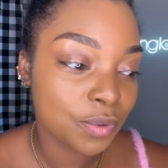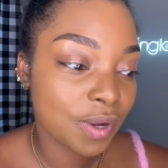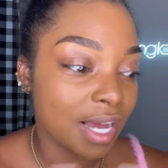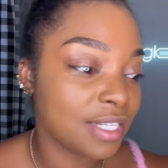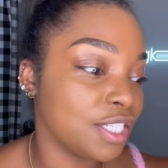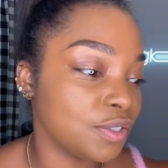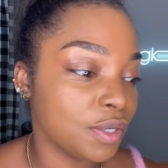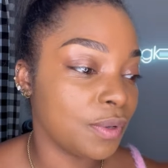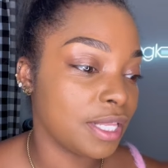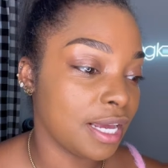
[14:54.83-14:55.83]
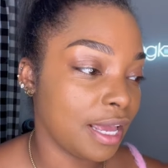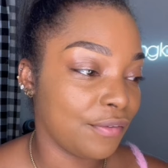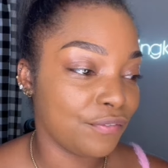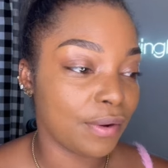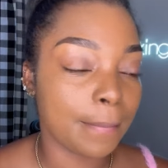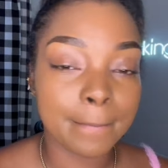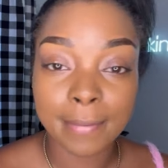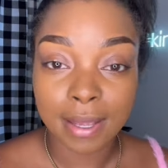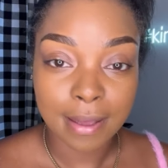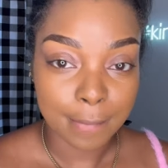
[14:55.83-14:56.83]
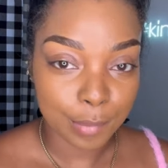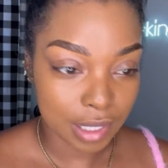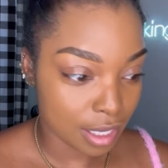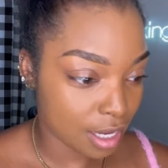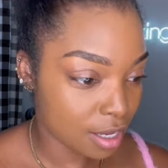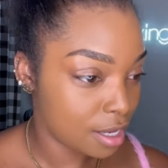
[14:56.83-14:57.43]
I don't know where that came from, but yeah.